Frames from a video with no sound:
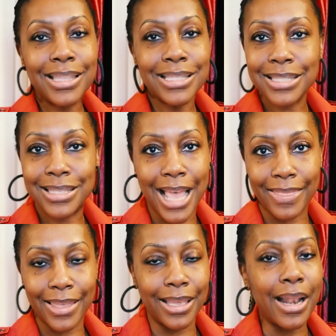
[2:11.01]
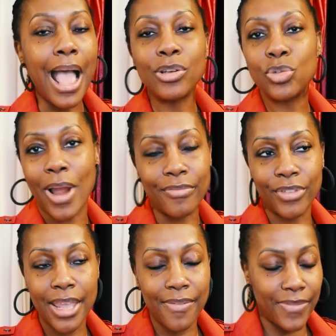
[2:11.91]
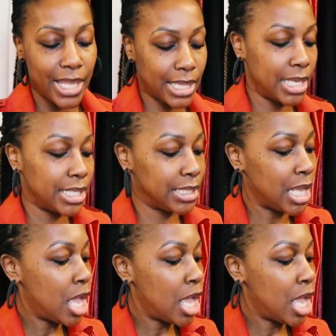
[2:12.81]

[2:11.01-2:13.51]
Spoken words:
this is nothing. How do I reinvent this?